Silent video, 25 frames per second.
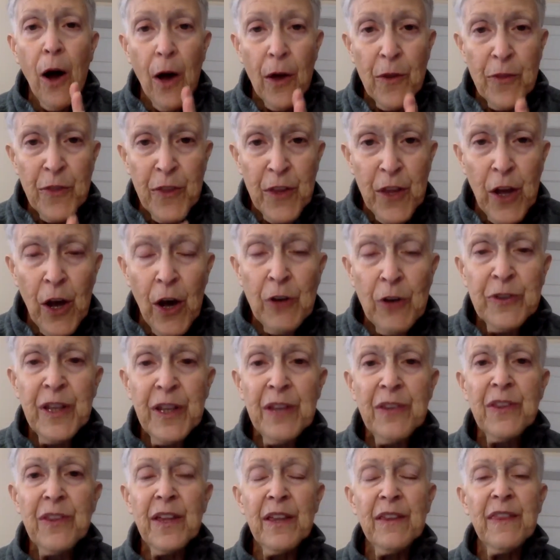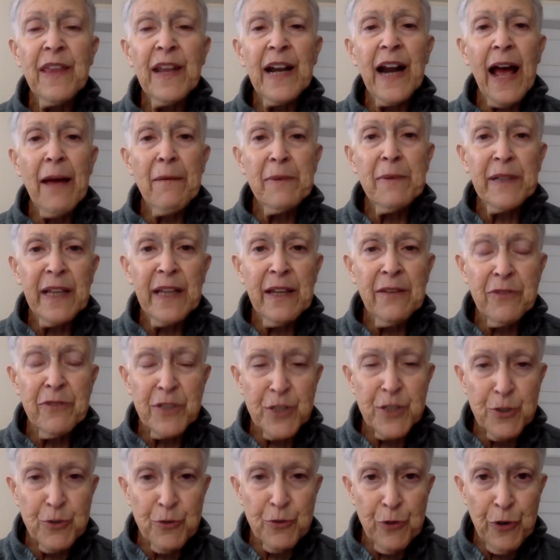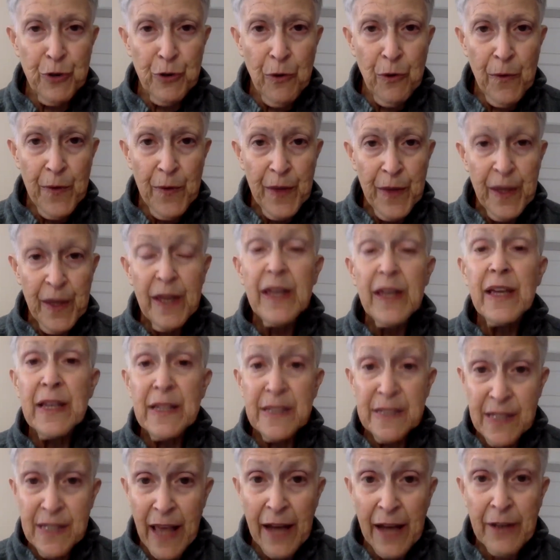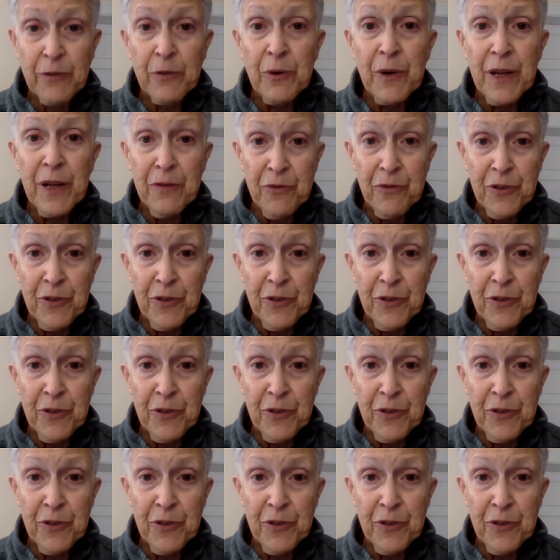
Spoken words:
the only thing that I believe is true is that grief.